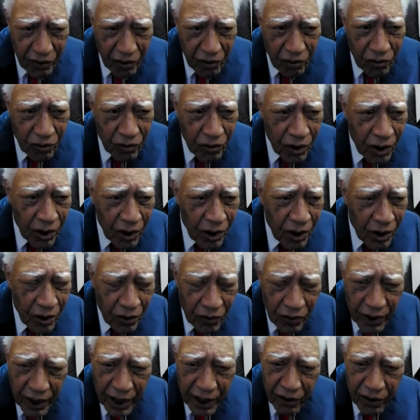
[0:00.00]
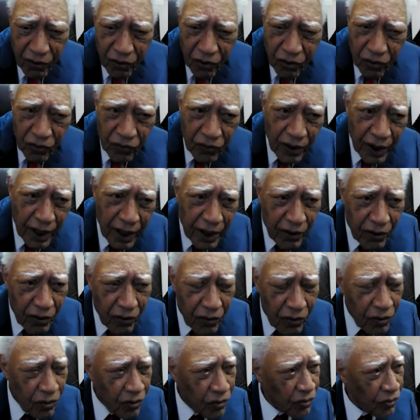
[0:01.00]
don't they don't they
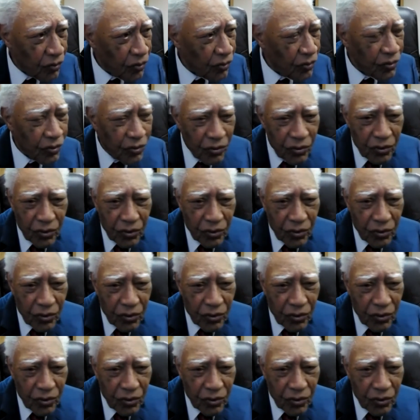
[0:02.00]
don't